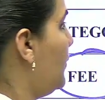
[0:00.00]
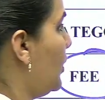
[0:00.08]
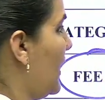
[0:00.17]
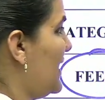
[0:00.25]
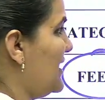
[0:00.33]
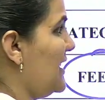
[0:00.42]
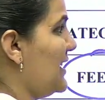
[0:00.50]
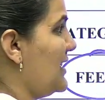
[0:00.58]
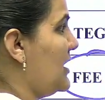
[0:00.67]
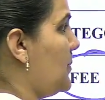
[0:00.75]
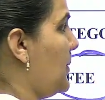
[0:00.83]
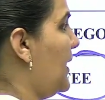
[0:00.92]
for SC,
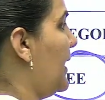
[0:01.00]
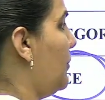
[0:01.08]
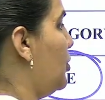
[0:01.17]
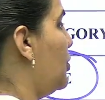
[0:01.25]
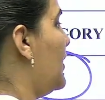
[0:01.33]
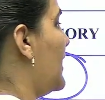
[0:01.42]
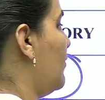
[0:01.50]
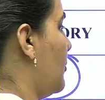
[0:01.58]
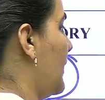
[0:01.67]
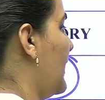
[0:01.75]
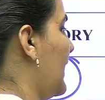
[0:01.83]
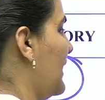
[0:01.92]
ST, PWD and
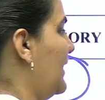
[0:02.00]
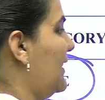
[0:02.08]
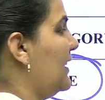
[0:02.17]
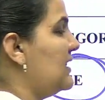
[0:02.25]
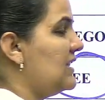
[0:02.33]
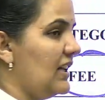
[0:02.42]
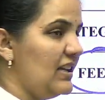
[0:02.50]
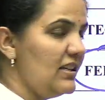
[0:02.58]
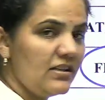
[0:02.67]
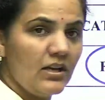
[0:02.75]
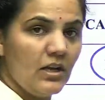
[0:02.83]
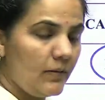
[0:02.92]
woman candidate there
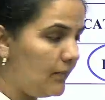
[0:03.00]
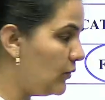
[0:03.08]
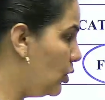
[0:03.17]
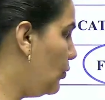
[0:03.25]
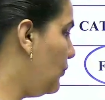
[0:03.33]
is no